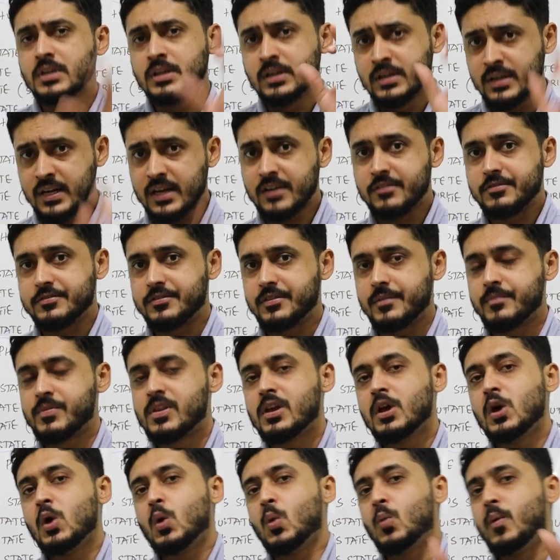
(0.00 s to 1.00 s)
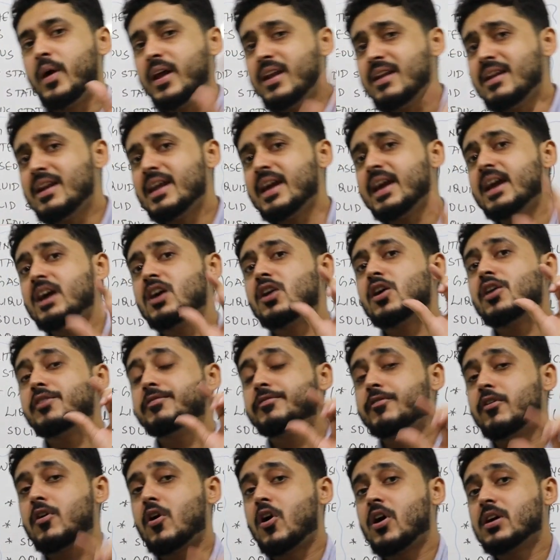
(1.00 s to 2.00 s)
Now, when layer
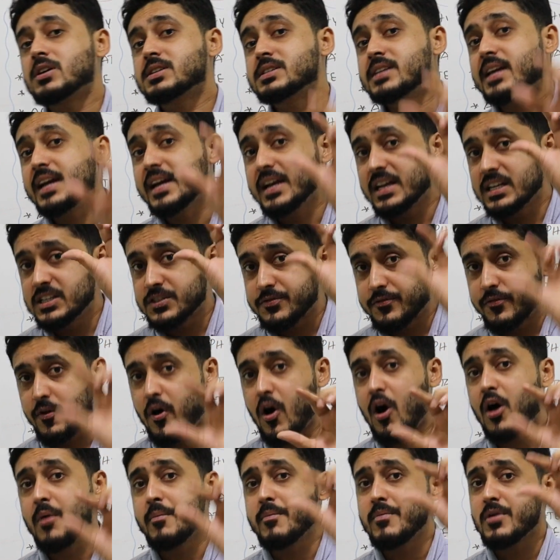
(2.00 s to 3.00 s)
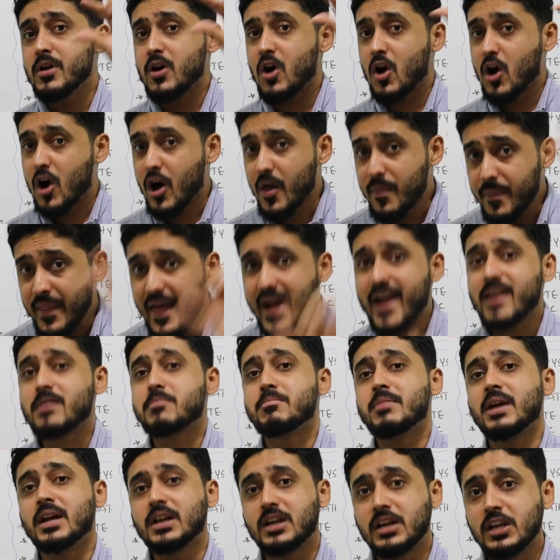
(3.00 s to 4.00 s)
of oxide is formed on
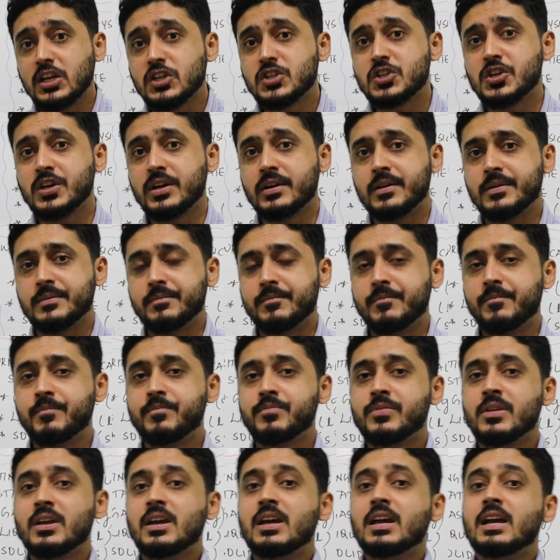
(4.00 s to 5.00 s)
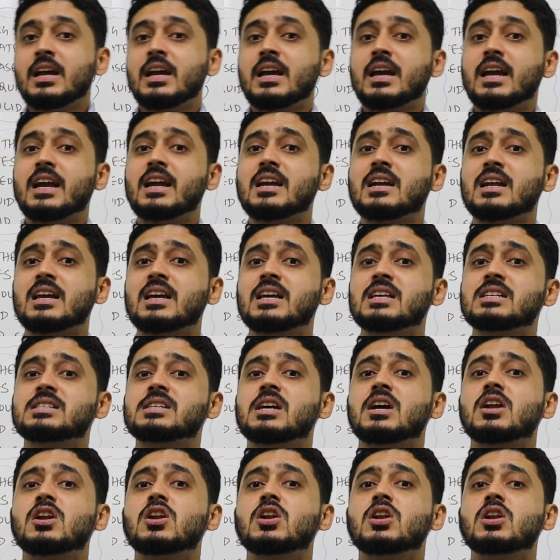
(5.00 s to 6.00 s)
that magnesium, it
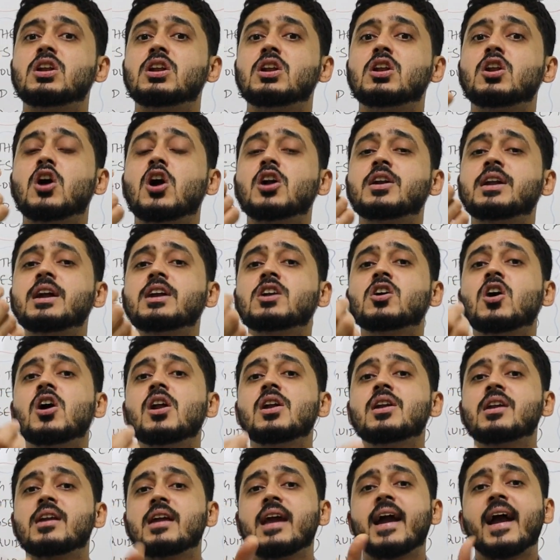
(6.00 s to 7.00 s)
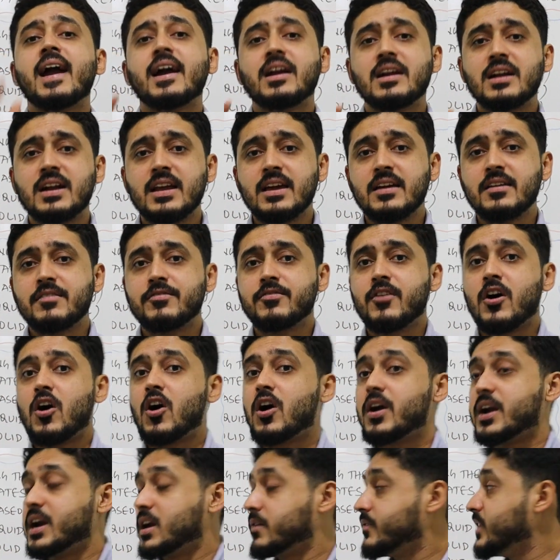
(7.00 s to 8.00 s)
is not at all reactive
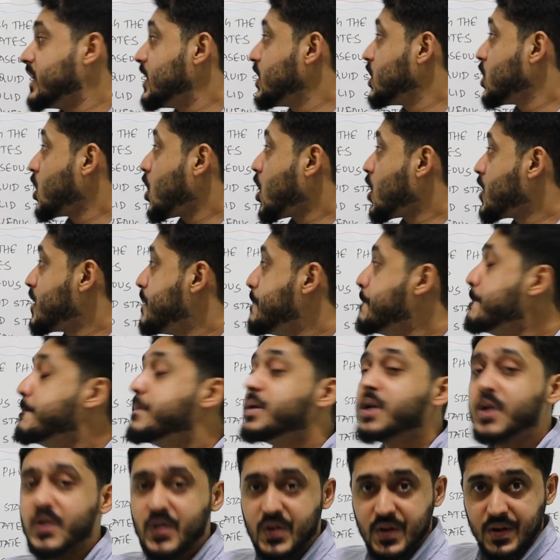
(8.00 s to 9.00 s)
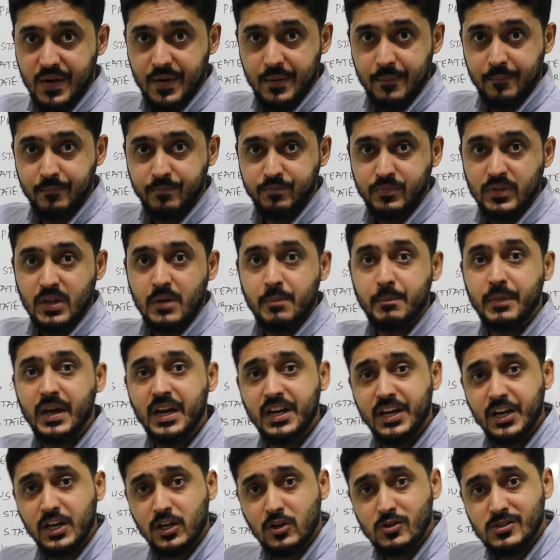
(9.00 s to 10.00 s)
or it will not burn.
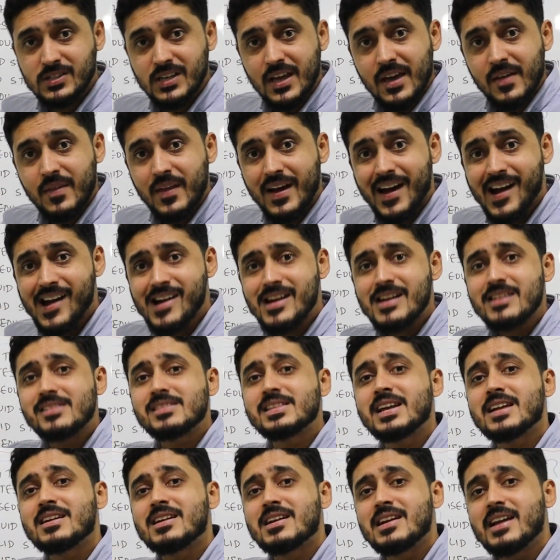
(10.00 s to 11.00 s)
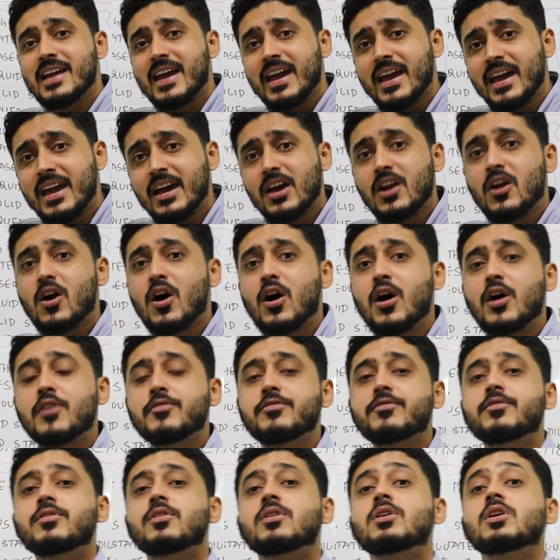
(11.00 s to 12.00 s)
Meaning to say that layer
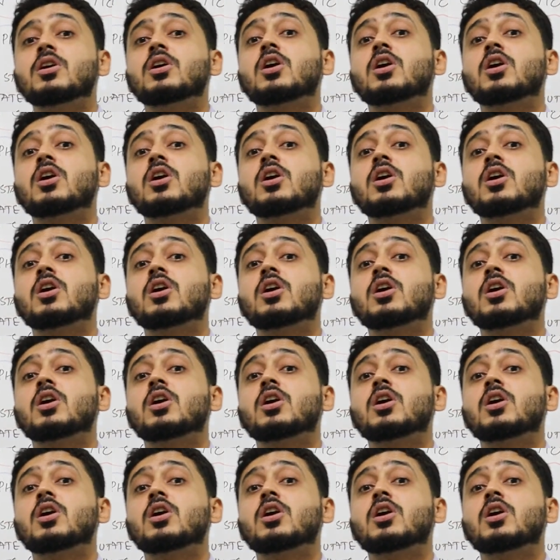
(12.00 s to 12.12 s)
of